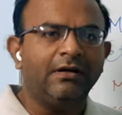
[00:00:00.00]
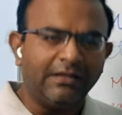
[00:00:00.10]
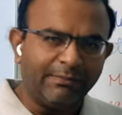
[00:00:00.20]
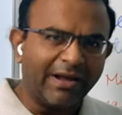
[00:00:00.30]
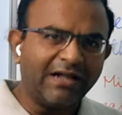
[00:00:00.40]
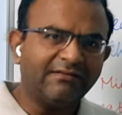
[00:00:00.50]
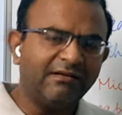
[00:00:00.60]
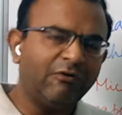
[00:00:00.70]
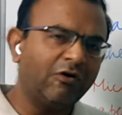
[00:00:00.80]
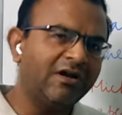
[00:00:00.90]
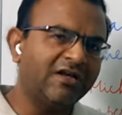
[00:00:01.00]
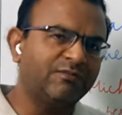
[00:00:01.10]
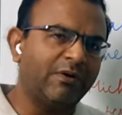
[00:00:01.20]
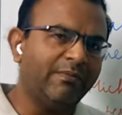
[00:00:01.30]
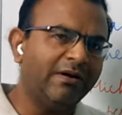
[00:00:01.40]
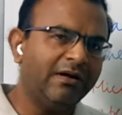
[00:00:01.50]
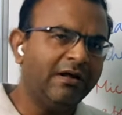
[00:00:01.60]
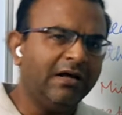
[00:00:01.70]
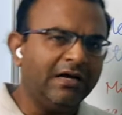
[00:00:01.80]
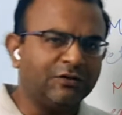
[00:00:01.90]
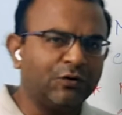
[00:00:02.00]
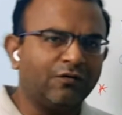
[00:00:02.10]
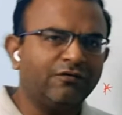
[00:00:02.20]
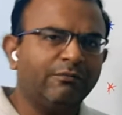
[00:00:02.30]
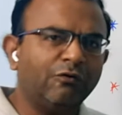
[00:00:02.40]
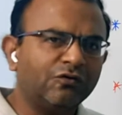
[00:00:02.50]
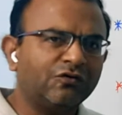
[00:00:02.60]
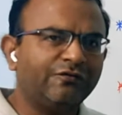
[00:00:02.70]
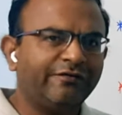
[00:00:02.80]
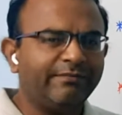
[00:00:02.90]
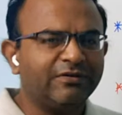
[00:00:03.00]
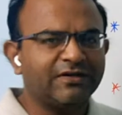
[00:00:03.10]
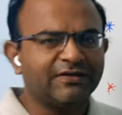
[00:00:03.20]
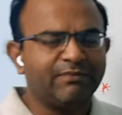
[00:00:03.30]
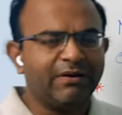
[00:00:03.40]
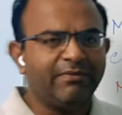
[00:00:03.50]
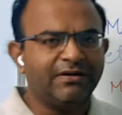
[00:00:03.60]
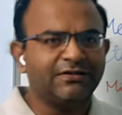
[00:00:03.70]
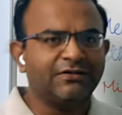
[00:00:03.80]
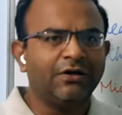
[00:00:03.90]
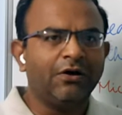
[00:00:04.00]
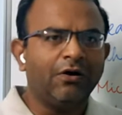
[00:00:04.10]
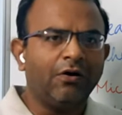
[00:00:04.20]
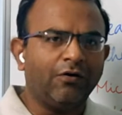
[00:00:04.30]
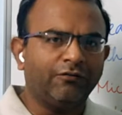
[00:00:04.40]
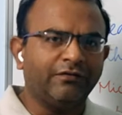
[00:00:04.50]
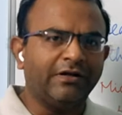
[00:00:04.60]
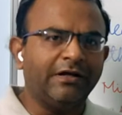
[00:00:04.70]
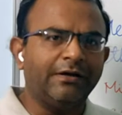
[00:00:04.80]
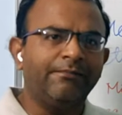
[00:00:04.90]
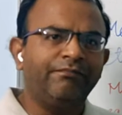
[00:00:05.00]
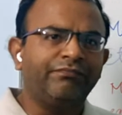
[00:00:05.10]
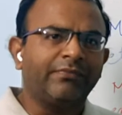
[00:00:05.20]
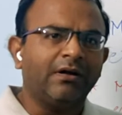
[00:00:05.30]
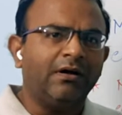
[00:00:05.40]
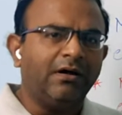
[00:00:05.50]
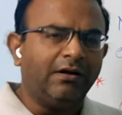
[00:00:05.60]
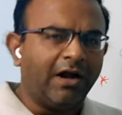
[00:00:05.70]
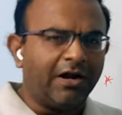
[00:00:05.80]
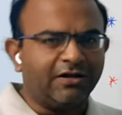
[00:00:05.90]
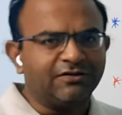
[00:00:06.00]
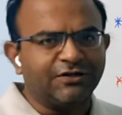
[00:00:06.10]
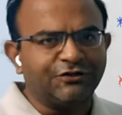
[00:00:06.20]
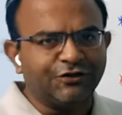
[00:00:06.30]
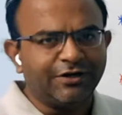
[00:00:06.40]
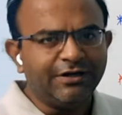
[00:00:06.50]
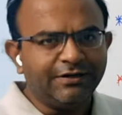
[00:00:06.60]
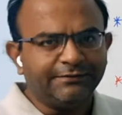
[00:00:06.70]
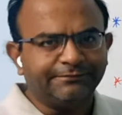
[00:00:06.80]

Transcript: The Michelson Morley experiment is one of the most famous experiments of the 19th century,